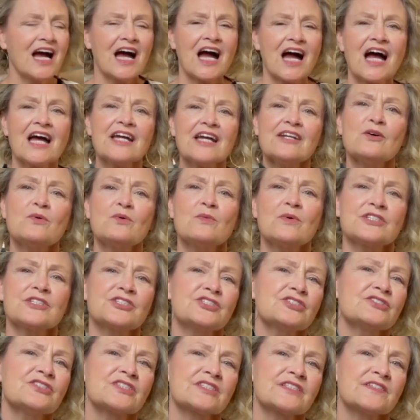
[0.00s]
I don't
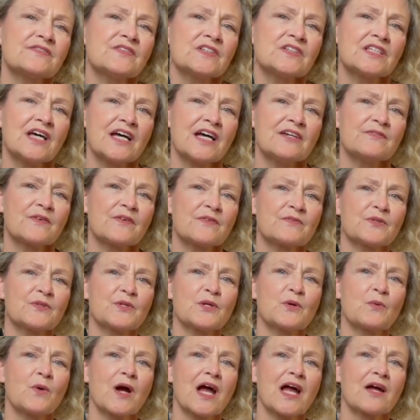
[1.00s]
want you to live a life of
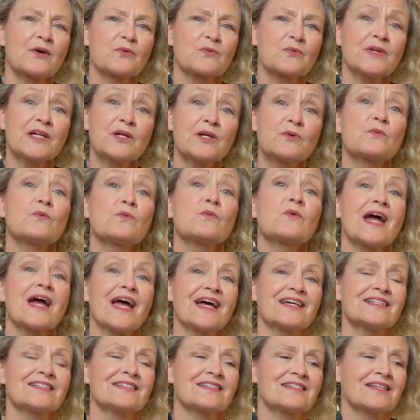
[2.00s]

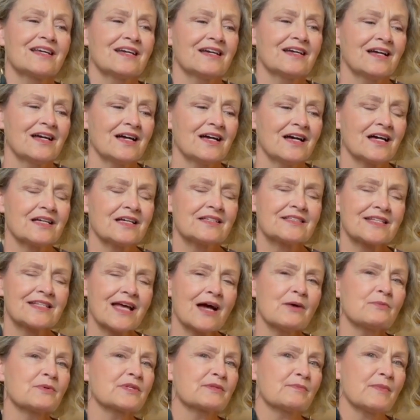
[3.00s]
regrets. I
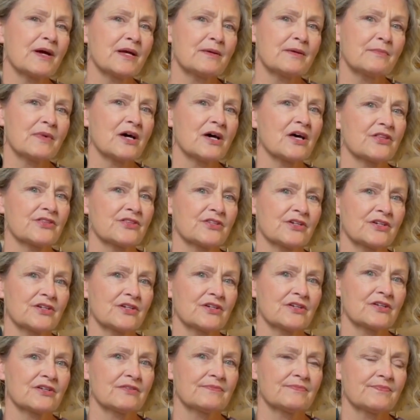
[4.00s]
sat with my
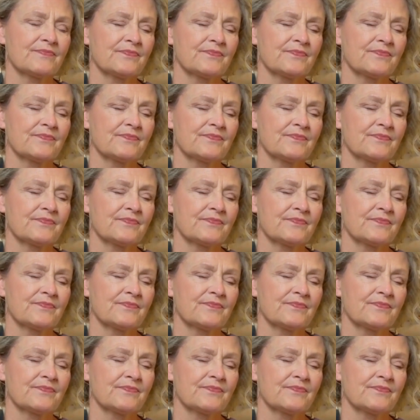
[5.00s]
mother